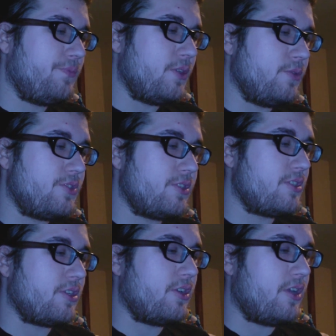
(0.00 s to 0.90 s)
It was
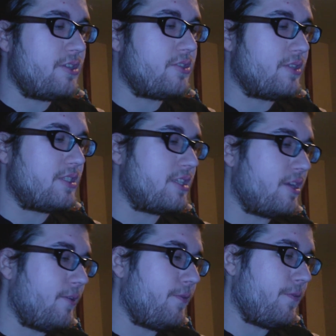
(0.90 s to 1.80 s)
just the console
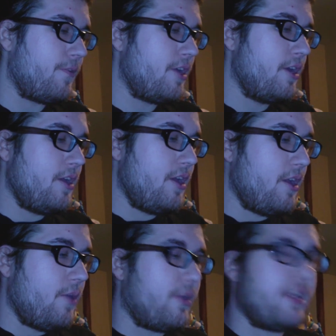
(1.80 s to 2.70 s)
itself.
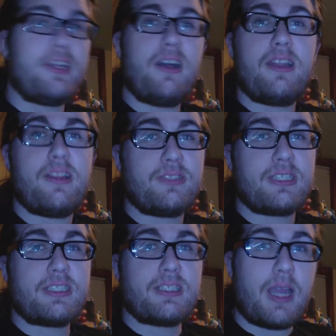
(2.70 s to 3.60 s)
When I got it, I was
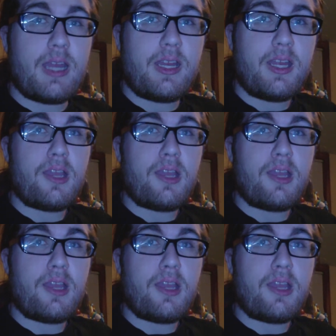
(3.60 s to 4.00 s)
excited.